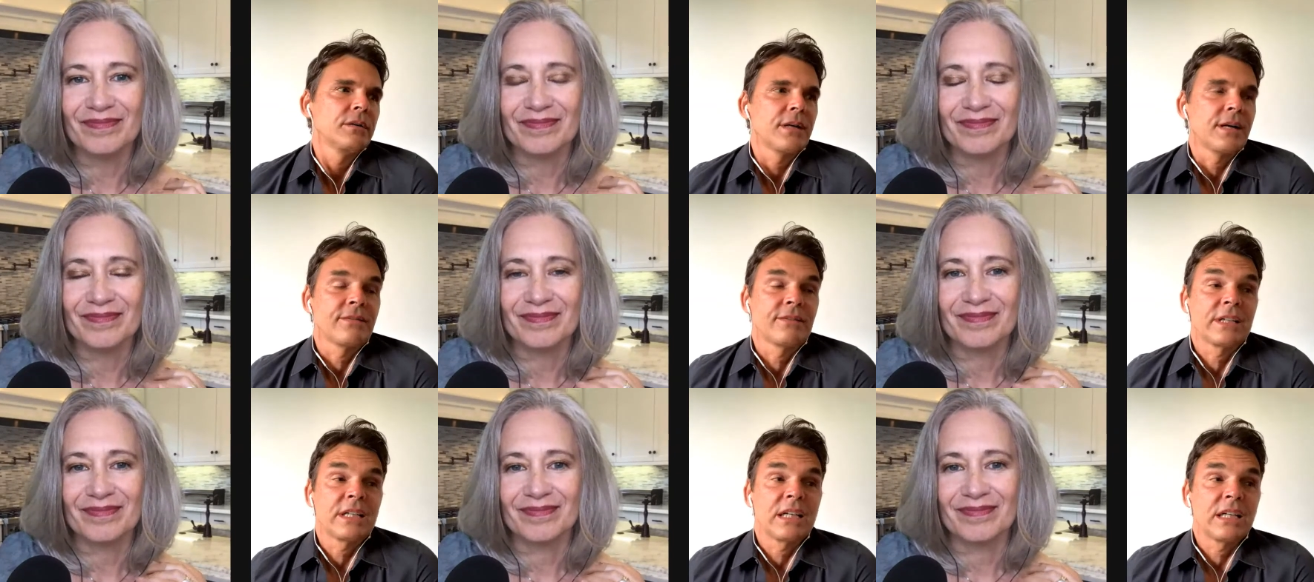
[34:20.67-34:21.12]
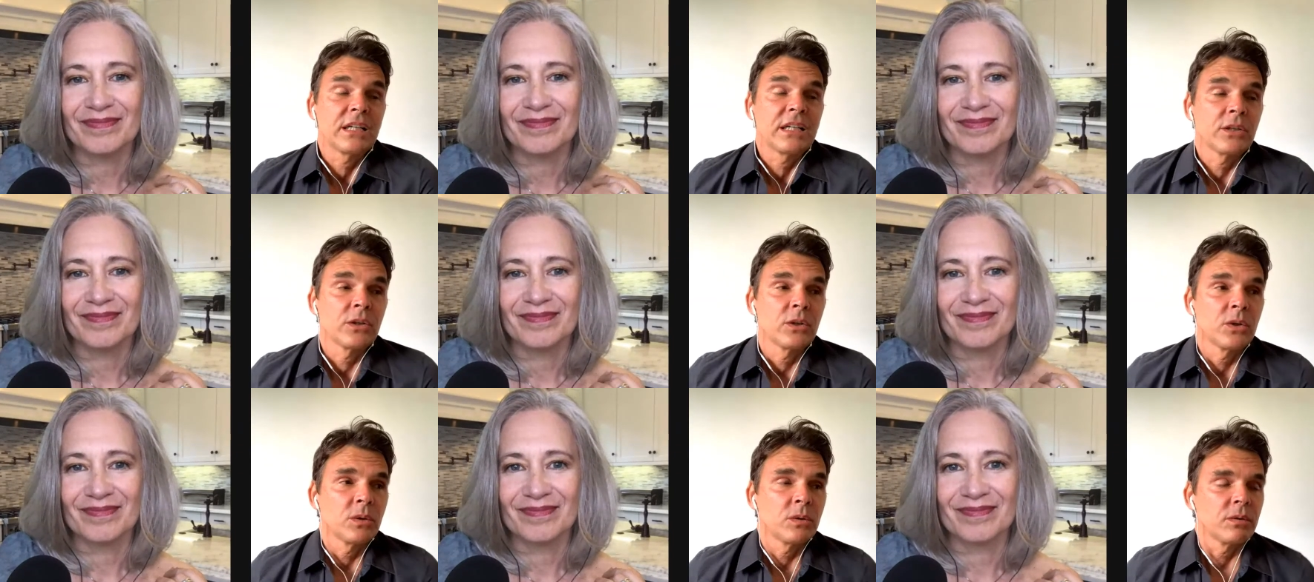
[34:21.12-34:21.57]

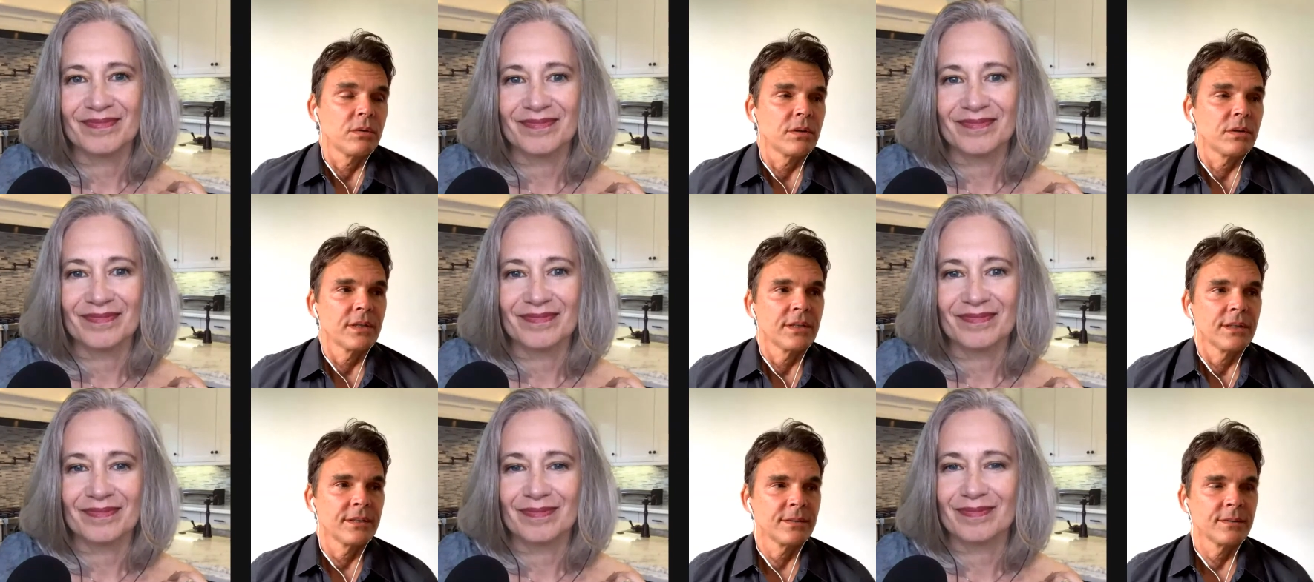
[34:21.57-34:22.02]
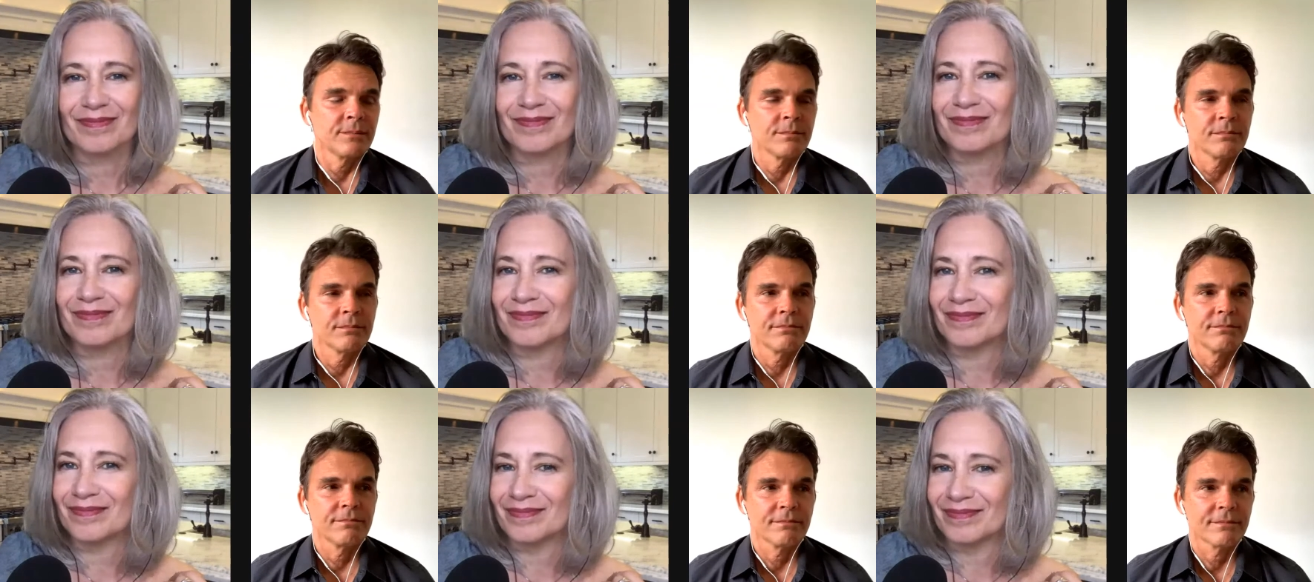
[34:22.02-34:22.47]
Speaker 1: Avocado.
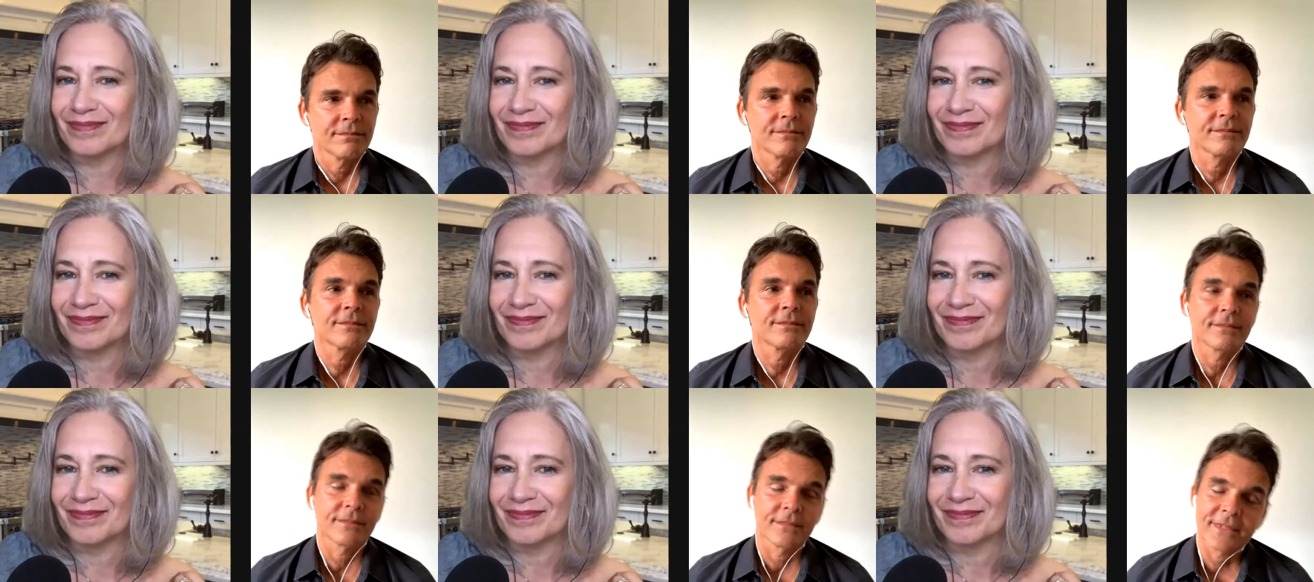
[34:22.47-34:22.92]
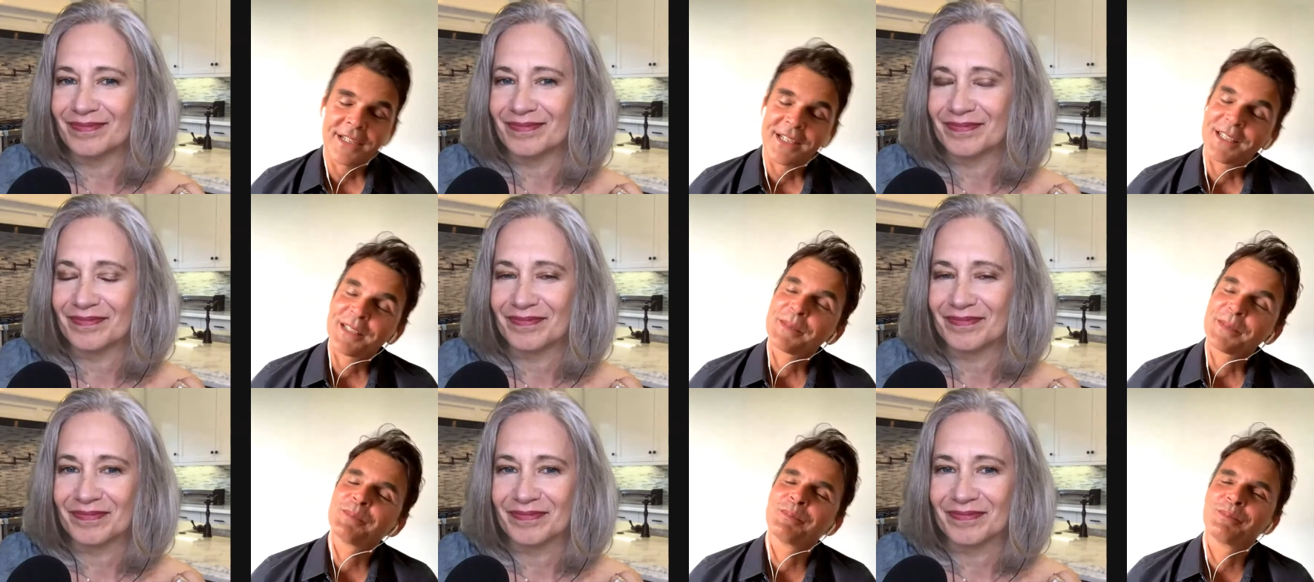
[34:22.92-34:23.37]
Um, mm.
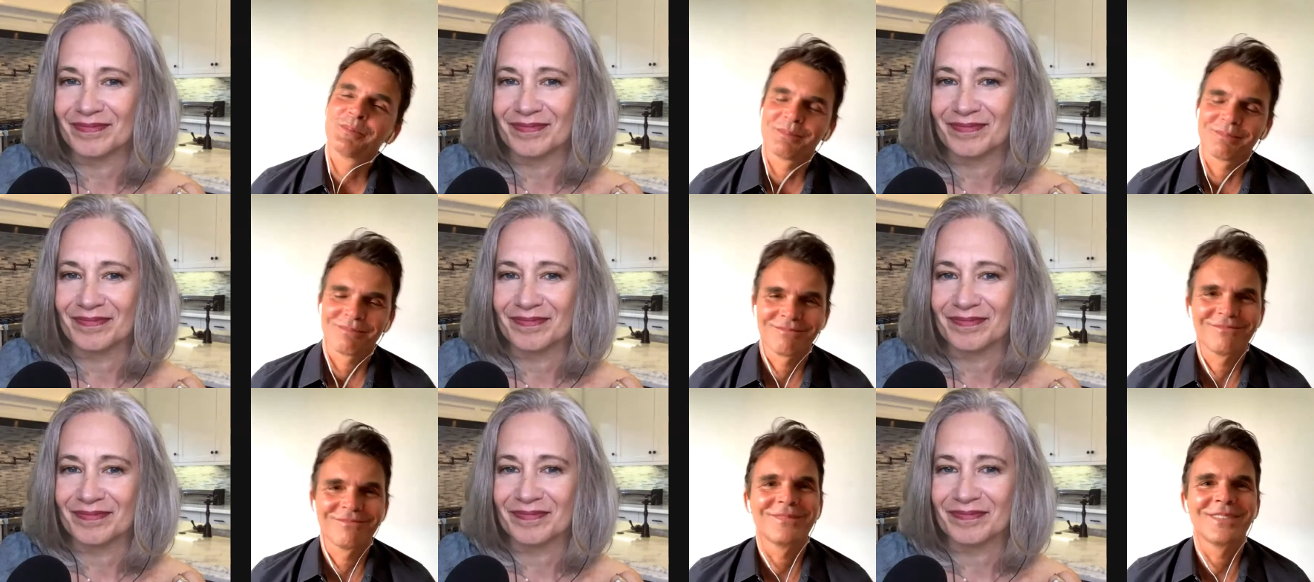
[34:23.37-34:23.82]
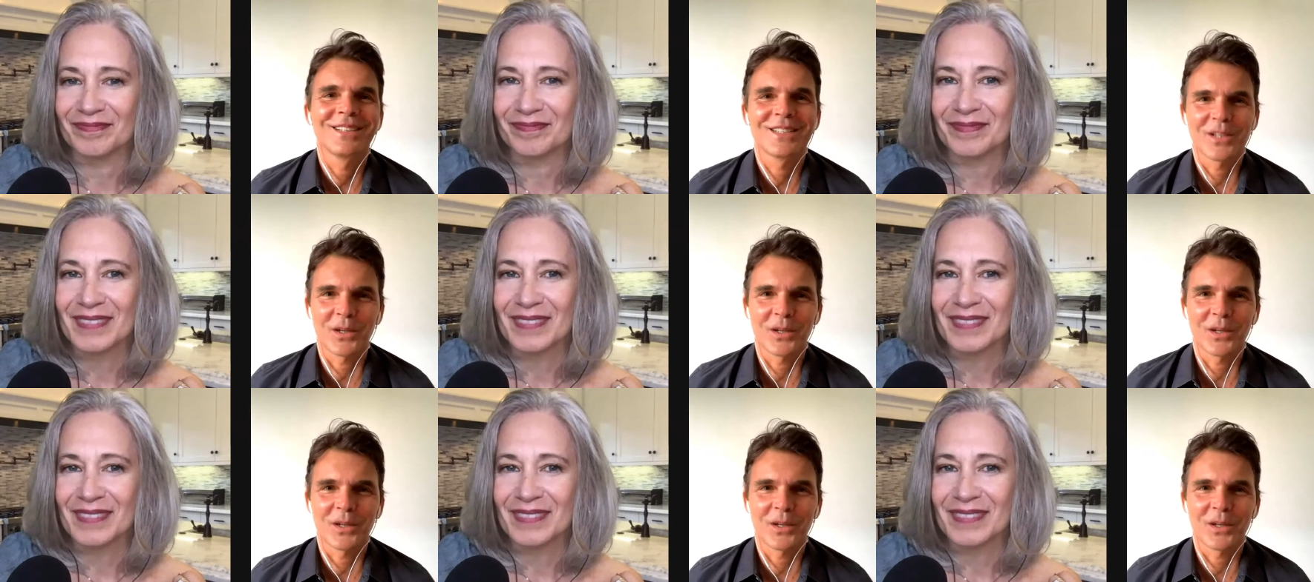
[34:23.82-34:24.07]
Yeah, it's